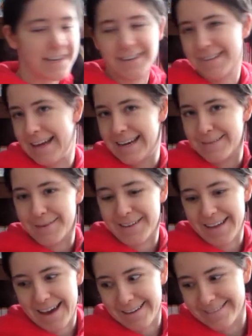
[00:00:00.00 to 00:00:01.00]
excited
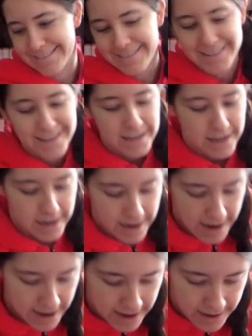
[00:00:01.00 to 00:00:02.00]
about that.
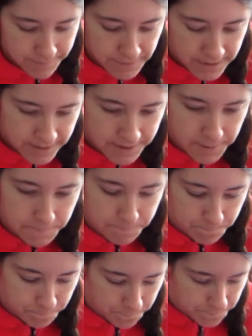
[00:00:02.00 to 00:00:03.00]
Um,
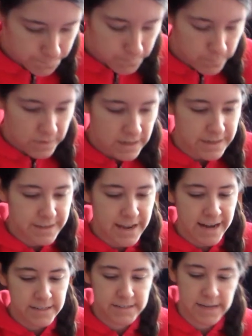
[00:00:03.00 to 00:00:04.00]

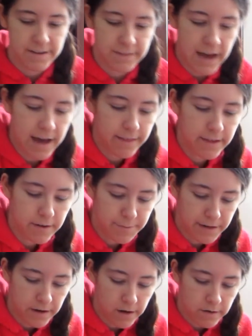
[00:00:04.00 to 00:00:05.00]
next, I've got a little
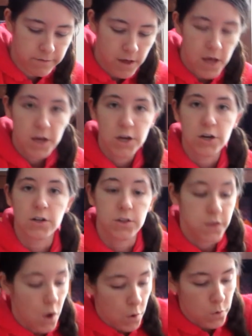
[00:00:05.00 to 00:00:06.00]
bit of
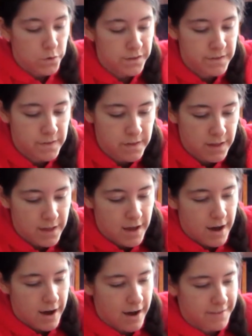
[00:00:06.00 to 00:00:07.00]
clothes.
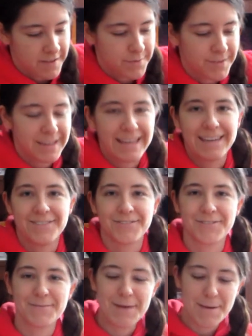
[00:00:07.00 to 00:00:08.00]
Uh, this was a gift
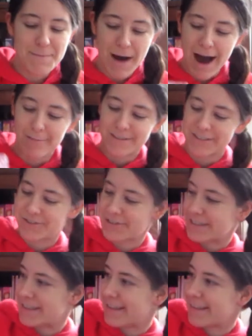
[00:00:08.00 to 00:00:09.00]
from my mom just
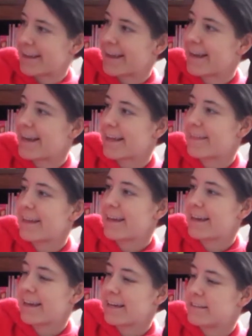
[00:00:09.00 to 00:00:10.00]
recently, and I
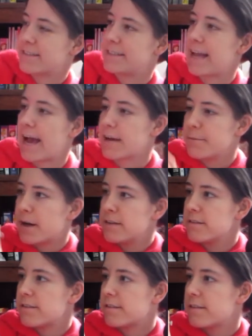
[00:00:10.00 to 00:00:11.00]
think it's nine
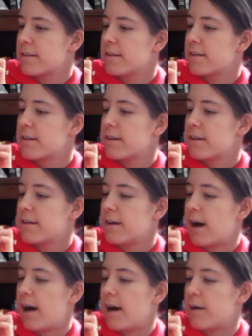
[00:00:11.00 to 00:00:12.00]
months.
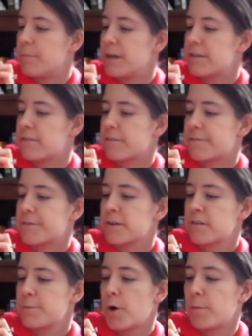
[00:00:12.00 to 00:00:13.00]
Um, it's the
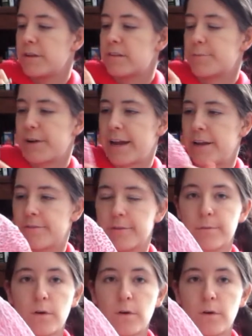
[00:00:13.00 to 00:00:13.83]
First Moments brand from